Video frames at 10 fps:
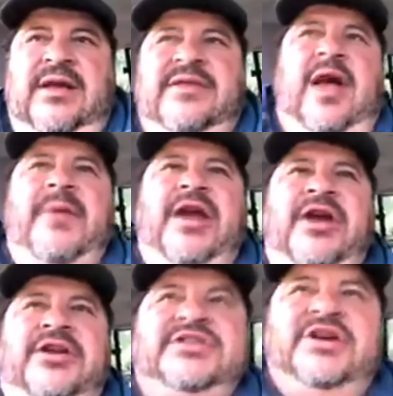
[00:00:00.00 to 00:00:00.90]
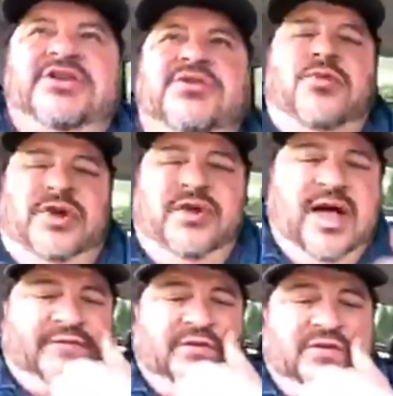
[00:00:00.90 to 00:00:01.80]
Now, I'm not here to tell you what you
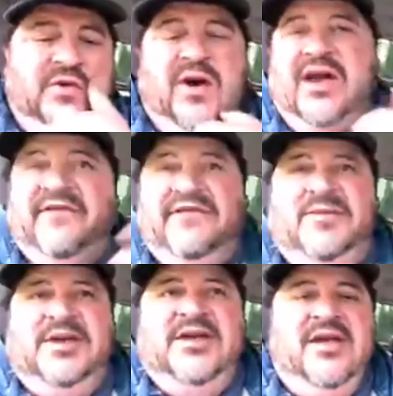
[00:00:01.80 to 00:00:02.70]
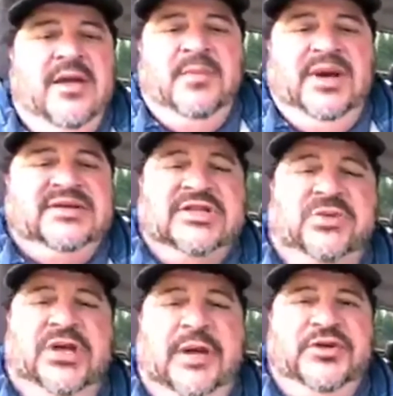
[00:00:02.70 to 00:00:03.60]
have to do or have to be, because that's
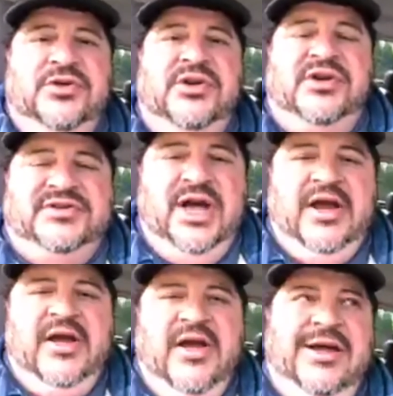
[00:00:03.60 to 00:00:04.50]
really up to you to decide.